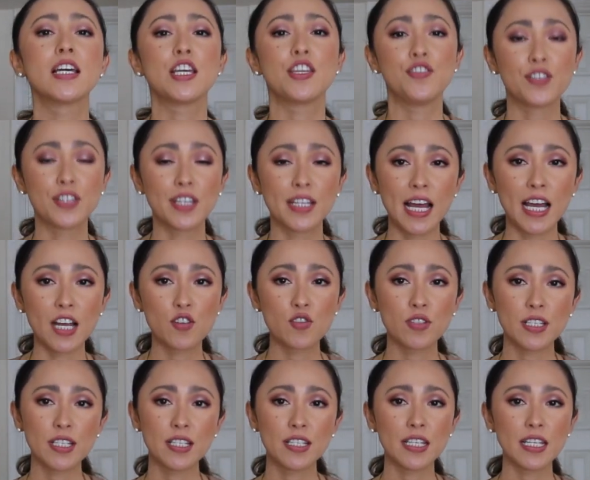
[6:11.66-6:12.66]
you can
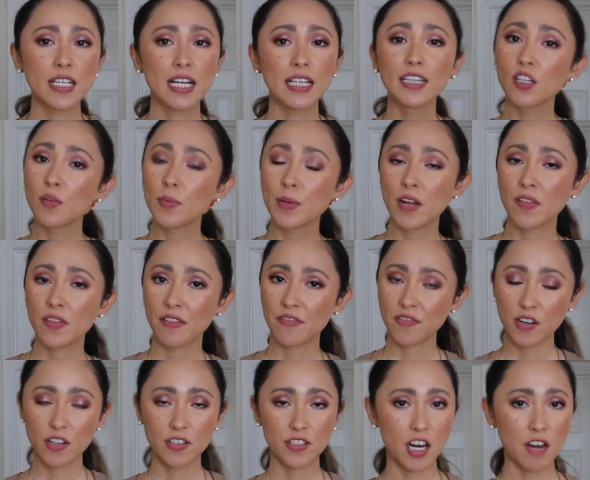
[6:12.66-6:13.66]
actually see a little bit on the
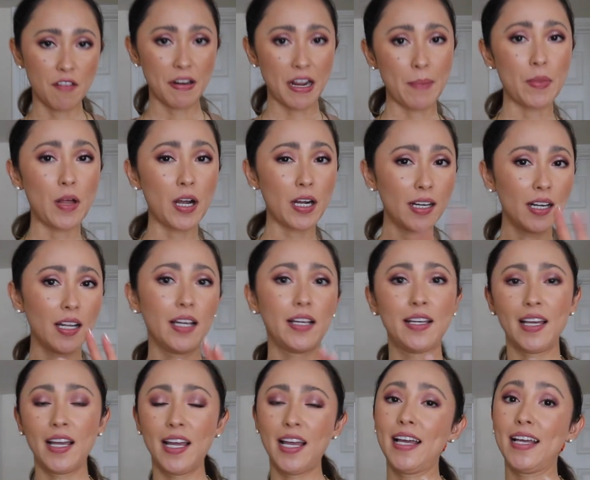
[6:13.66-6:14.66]
front area. I'm not gonna
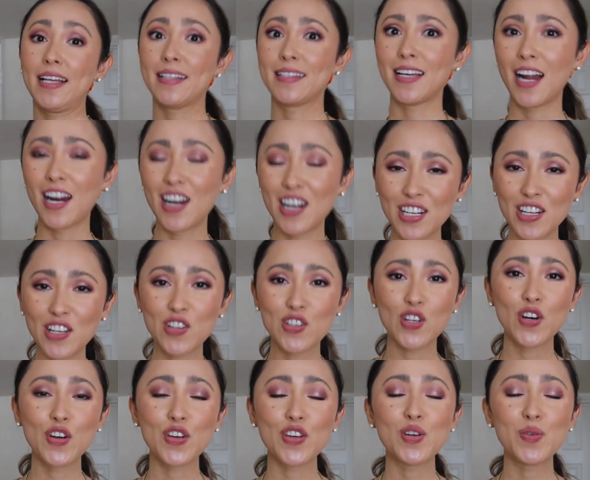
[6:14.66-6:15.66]
like entirely
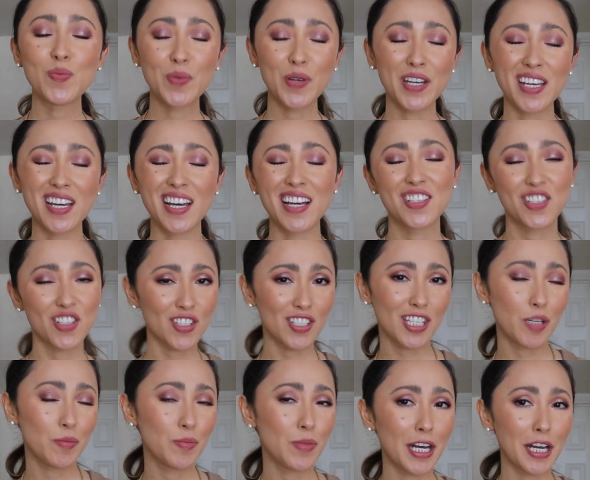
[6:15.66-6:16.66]
show you, but yeah, just
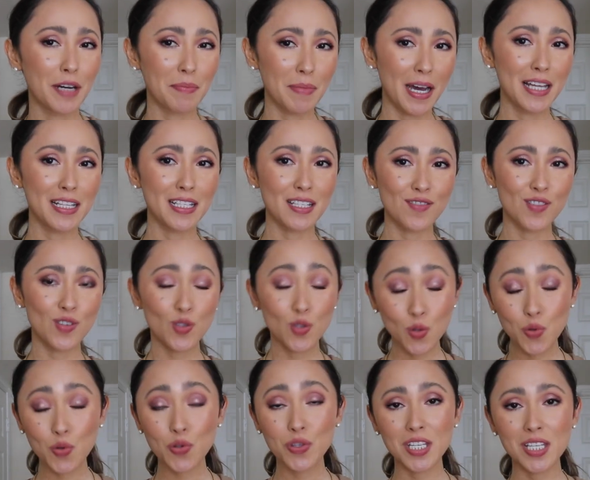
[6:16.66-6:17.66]
keep that in mind if you
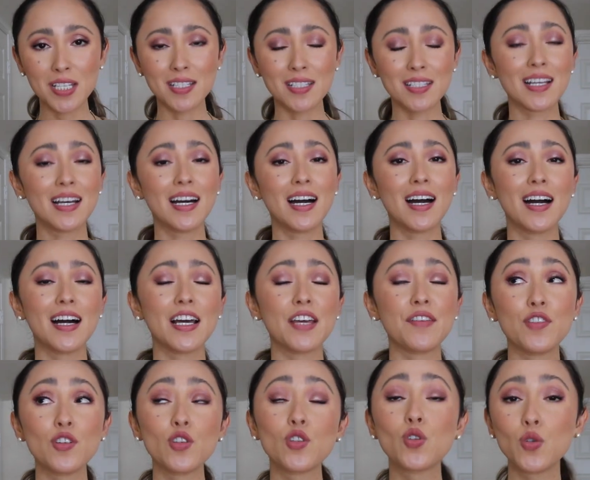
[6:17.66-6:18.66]
do this, if
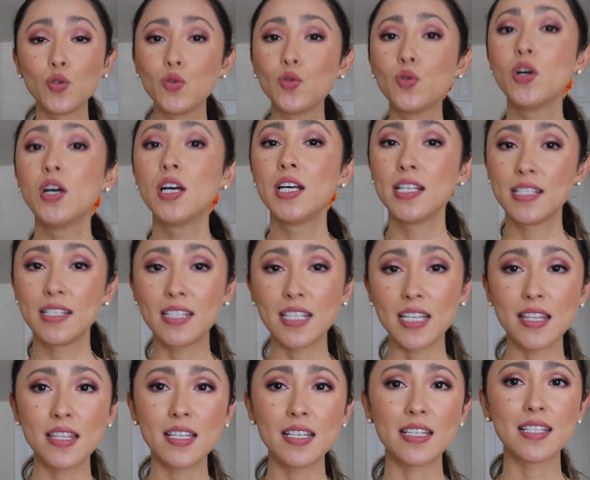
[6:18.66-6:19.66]
you do
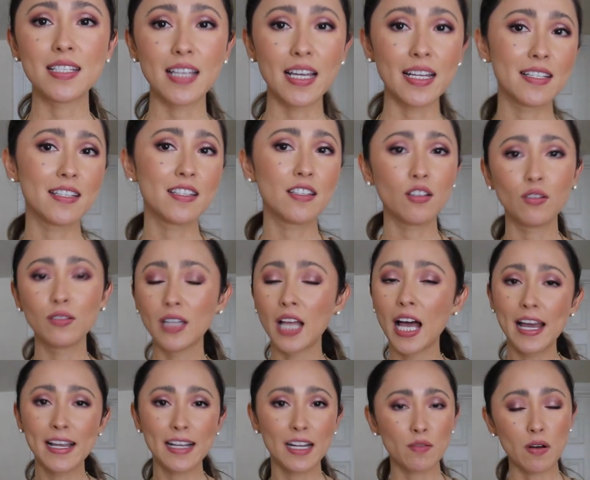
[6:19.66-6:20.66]
see this set still
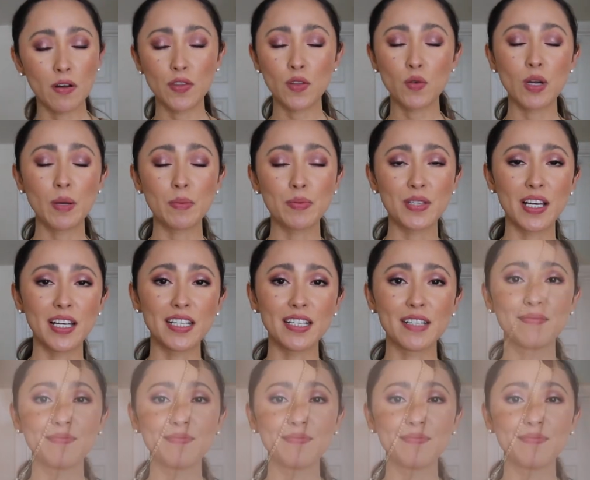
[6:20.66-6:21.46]
lying around the website.